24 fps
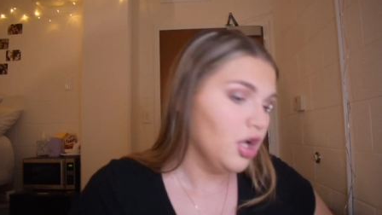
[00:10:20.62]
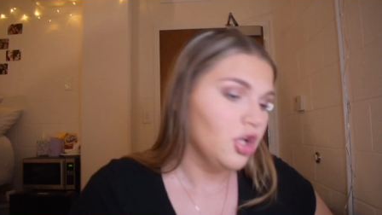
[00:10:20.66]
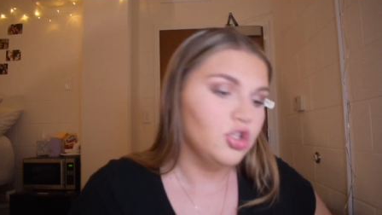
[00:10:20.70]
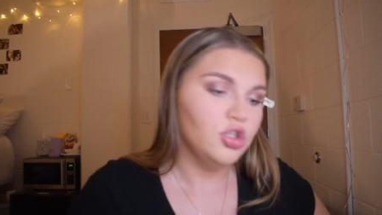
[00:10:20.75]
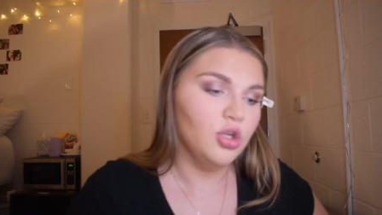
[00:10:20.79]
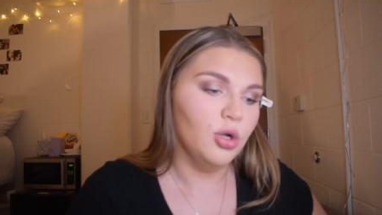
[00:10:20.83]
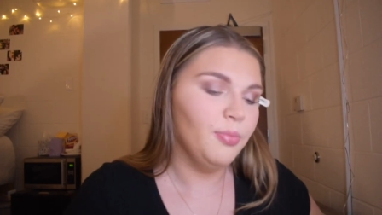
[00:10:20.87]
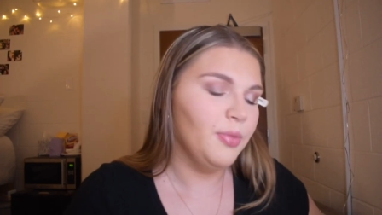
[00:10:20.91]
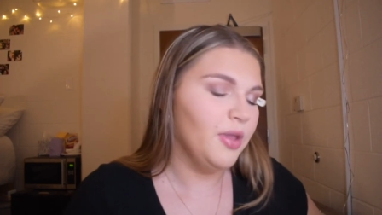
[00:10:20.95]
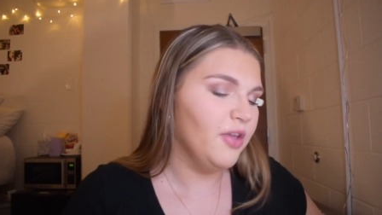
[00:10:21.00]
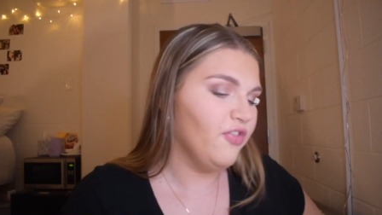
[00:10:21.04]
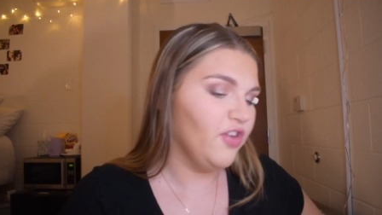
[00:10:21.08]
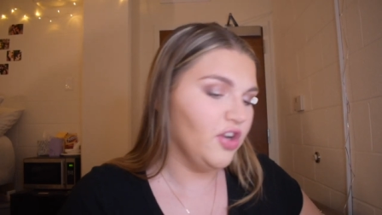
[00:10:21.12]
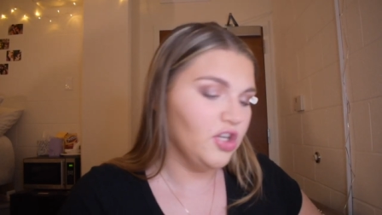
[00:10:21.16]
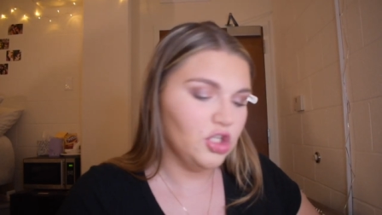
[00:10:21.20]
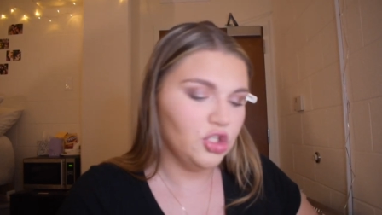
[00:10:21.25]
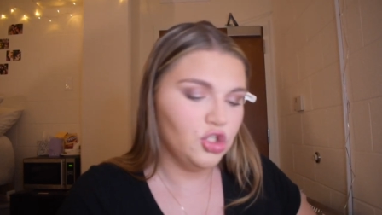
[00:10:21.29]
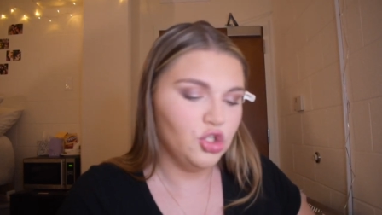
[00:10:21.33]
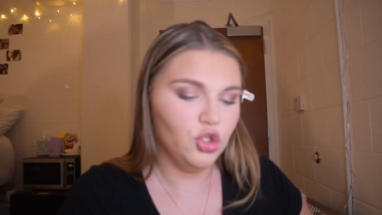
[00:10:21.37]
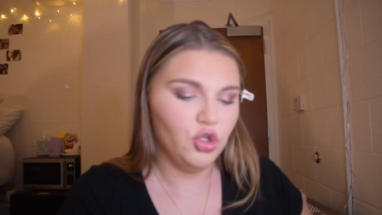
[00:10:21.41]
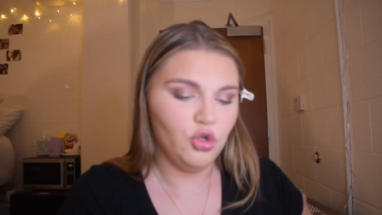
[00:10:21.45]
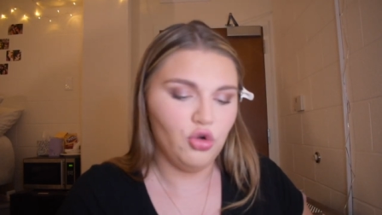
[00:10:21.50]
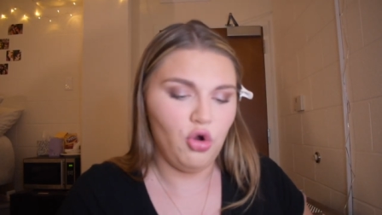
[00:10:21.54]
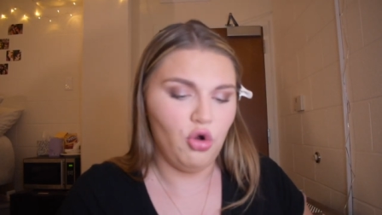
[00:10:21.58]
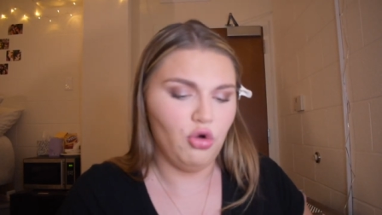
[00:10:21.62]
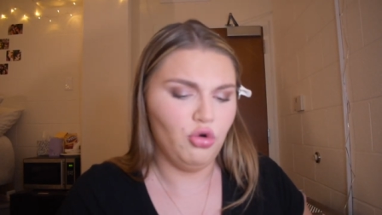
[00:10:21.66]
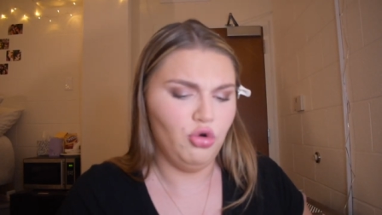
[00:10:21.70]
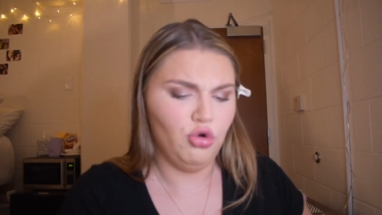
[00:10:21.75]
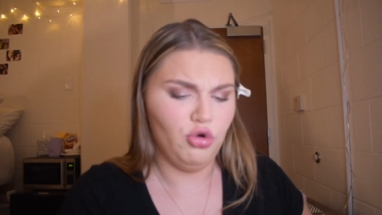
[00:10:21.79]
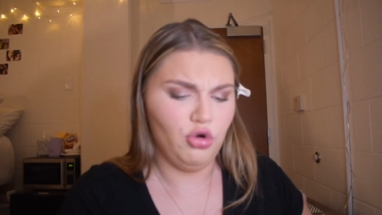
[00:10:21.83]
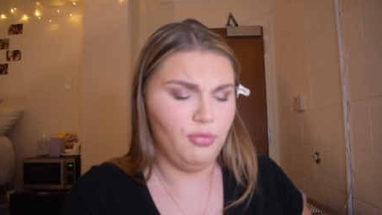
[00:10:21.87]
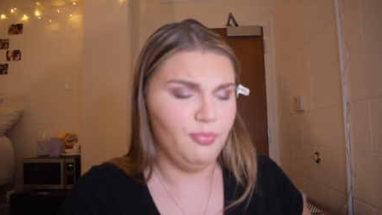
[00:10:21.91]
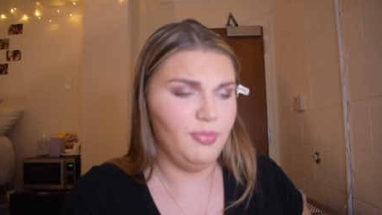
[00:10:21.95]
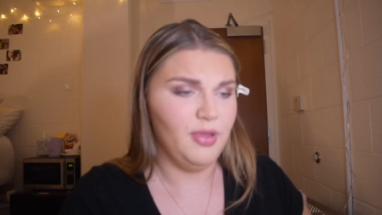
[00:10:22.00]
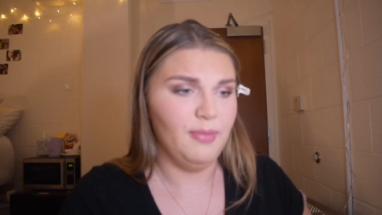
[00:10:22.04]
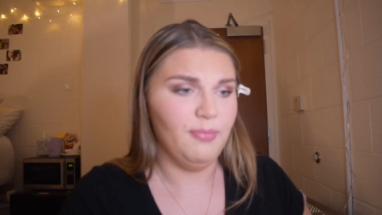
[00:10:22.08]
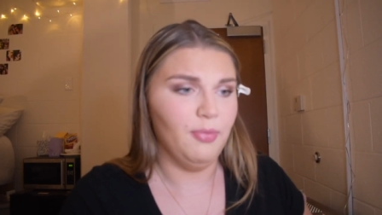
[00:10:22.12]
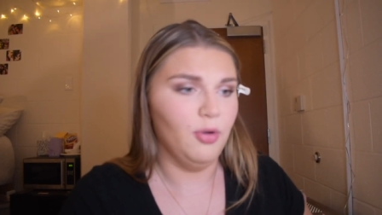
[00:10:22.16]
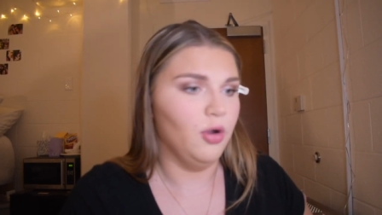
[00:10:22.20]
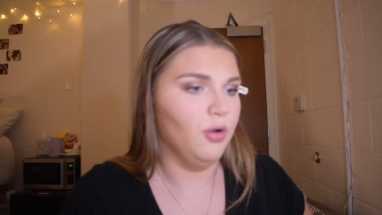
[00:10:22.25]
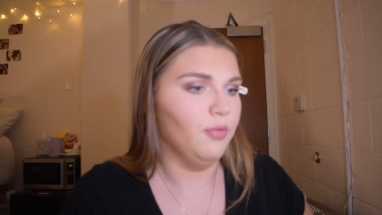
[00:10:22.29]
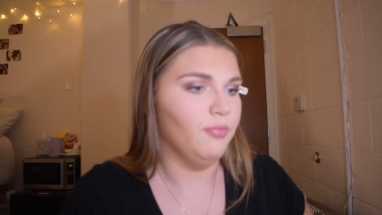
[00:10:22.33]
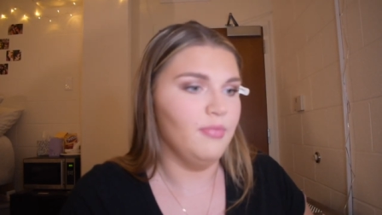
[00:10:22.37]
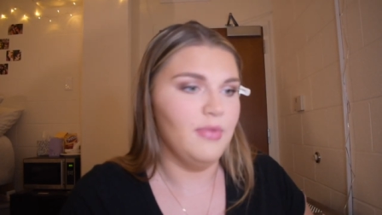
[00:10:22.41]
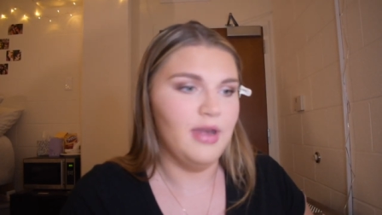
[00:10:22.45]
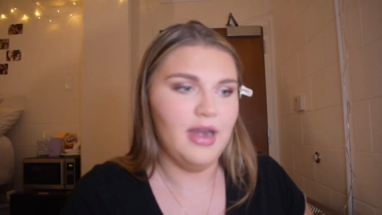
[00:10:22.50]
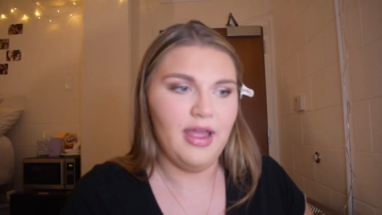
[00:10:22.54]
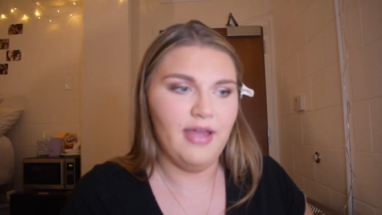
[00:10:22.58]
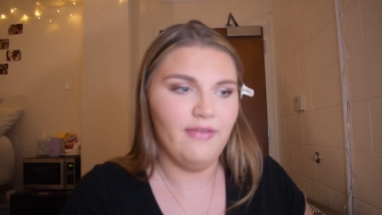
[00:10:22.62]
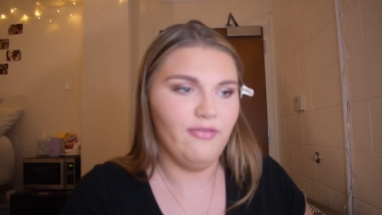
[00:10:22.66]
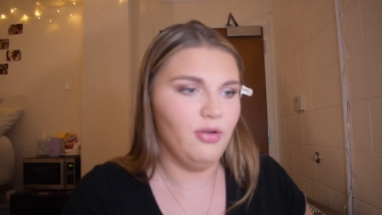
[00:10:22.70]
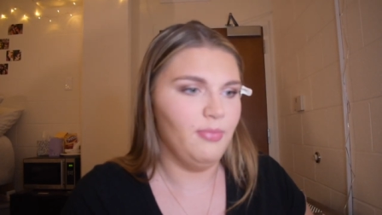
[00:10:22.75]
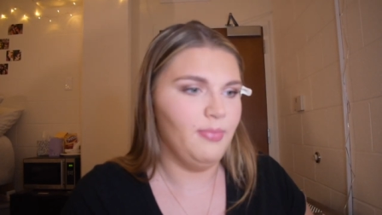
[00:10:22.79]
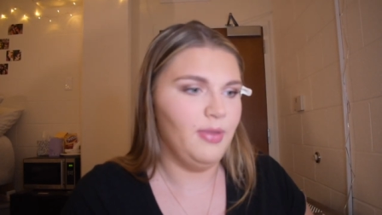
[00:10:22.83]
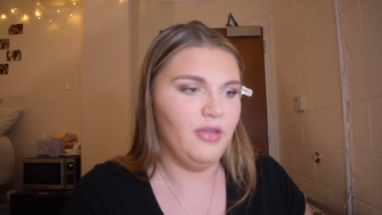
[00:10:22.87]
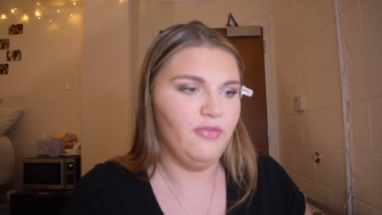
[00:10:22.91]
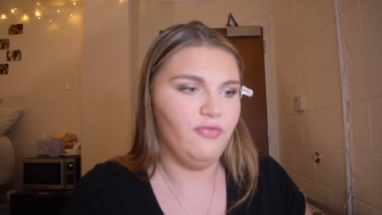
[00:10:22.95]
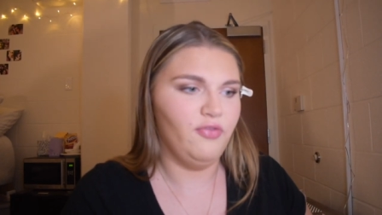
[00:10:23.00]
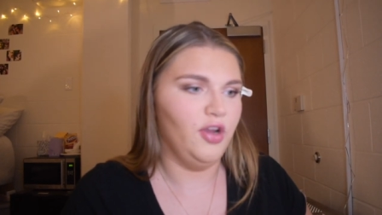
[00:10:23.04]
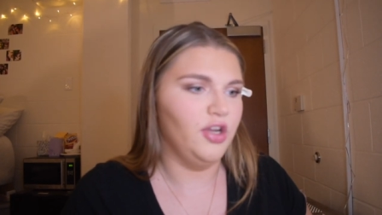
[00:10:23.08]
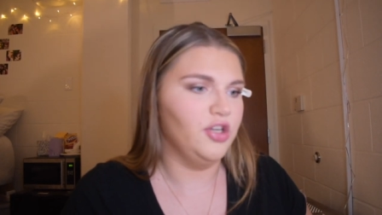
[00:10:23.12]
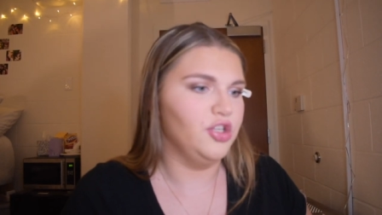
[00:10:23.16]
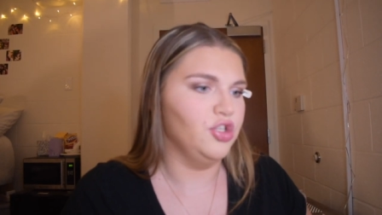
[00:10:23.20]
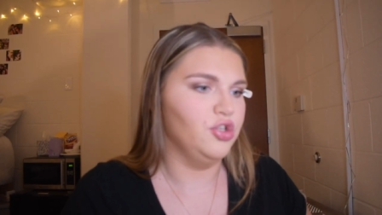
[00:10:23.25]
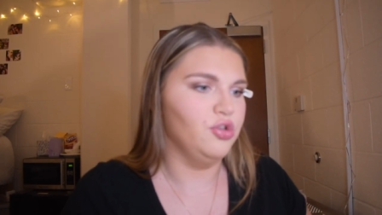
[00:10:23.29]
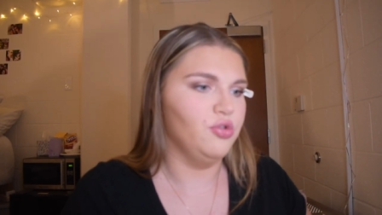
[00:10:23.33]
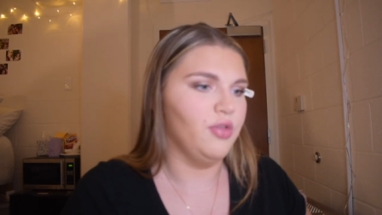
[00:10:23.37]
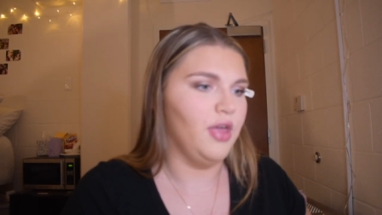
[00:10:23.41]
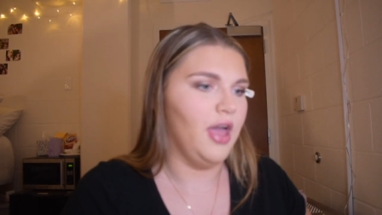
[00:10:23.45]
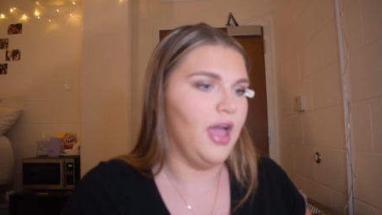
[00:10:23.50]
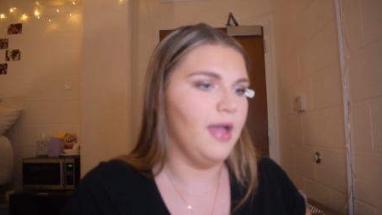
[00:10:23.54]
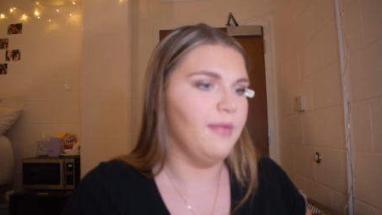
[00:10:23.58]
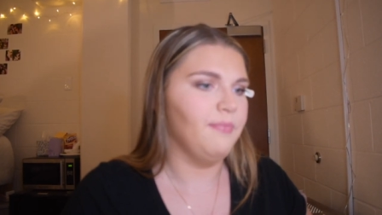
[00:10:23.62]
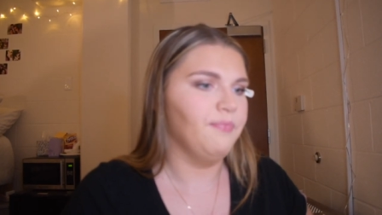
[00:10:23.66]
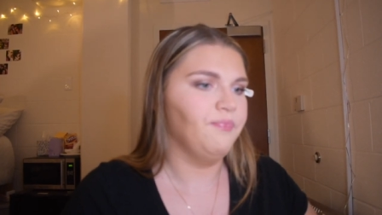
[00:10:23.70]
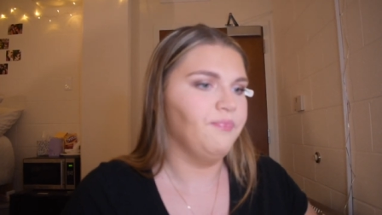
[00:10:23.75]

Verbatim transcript: Don't be afraid to toot your own horn, people. Never be afraid to do that.